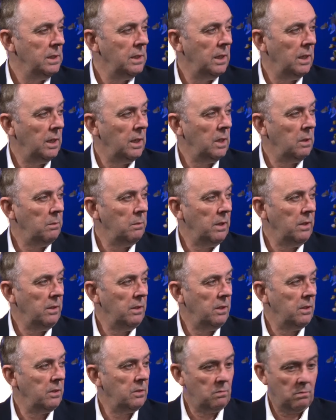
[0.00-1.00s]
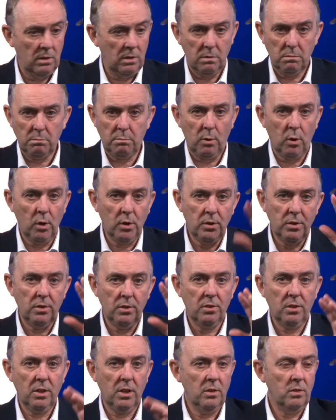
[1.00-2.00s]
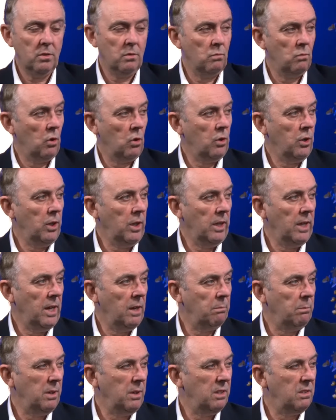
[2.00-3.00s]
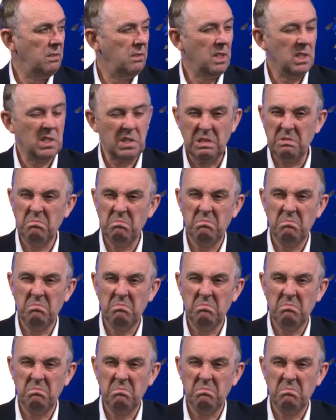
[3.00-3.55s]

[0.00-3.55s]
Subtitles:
and then the price just goes rocketing up, but it doesn't.